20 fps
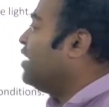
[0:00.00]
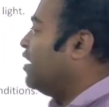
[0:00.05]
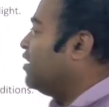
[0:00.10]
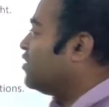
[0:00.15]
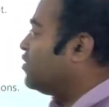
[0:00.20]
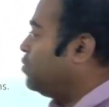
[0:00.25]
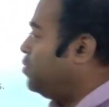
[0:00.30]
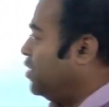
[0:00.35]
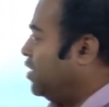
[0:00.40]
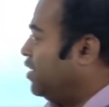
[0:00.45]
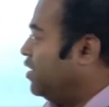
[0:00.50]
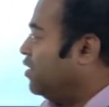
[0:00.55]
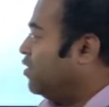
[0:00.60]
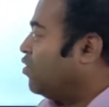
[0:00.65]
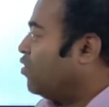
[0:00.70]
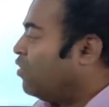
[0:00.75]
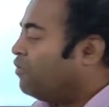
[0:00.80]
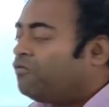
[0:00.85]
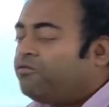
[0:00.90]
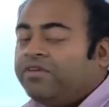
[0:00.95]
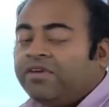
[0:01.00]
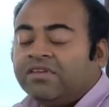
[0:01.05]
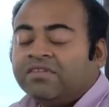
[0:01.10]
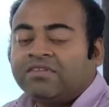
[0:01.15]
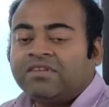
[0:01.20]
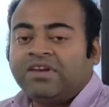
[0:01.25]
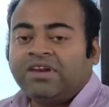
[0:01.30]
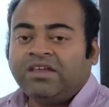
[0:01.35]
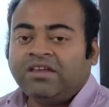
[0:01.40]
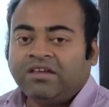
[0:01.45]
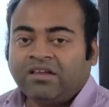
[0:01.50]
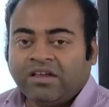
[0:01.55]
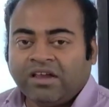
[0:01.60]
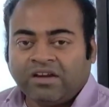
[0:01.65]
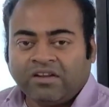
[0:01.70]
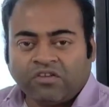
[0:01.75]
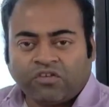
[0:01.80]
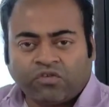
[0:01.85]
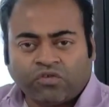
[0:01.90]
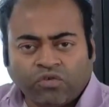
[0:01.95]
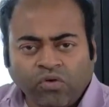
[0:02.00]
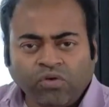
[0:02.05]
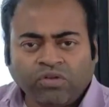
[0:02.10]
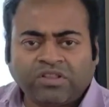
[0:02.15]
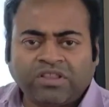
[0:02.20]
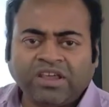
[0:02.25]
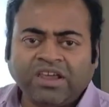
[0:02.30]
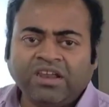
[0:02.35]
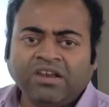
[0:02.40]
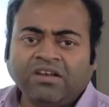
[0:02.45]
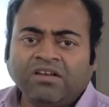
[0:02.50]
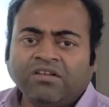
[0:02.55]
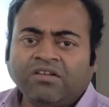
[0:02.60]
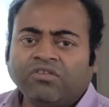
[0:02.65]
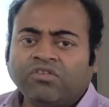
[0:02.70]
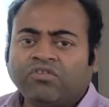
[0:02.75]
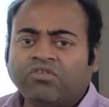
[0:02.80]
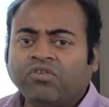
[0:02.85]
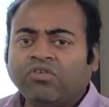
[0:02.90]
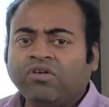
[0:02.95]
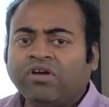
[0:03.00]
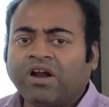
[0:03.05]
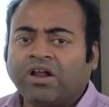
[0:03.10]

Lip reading: transparent. Obviously, it is so thin, so